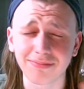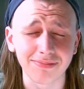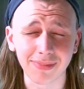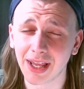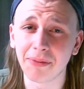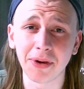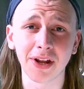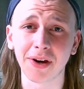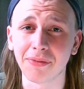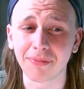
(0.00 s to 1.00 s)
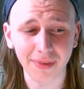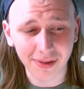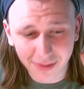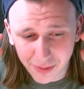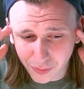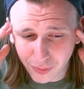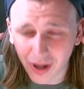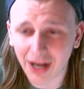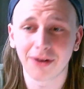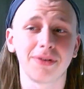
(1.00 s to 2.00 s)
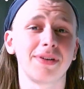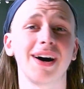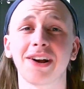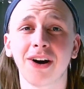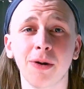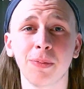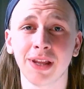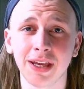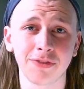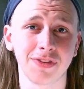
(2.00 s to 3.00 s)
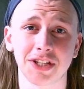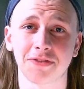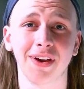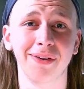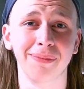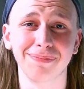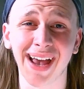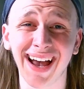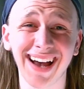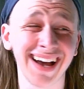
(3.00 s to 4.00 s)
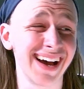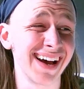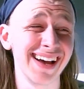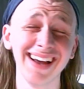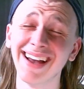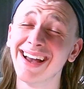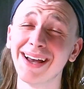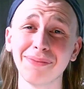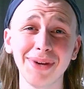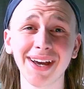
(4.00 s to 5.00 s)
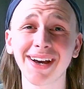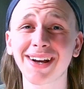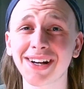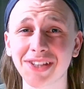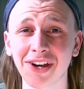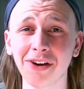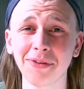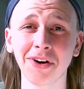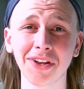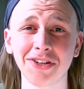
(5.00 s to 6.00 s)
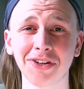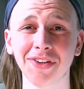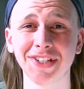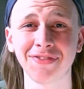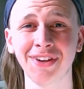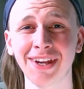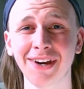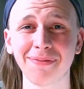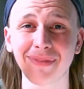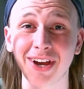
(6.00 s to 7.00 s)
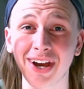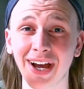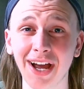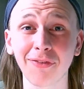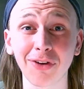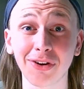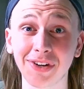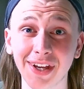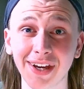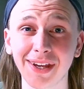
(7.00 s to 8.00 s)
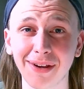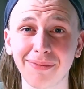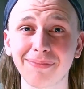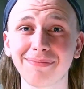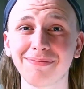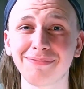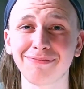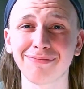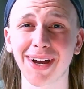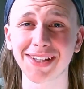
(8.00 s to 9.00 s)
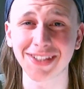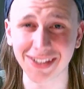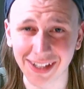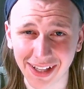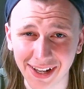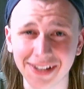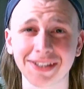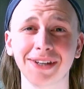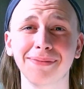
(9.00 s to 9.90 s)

Let me know. Wow, I can't believe this film. But yeah, guys, I hope you all enjoyed this video. Have a good day, and see you later.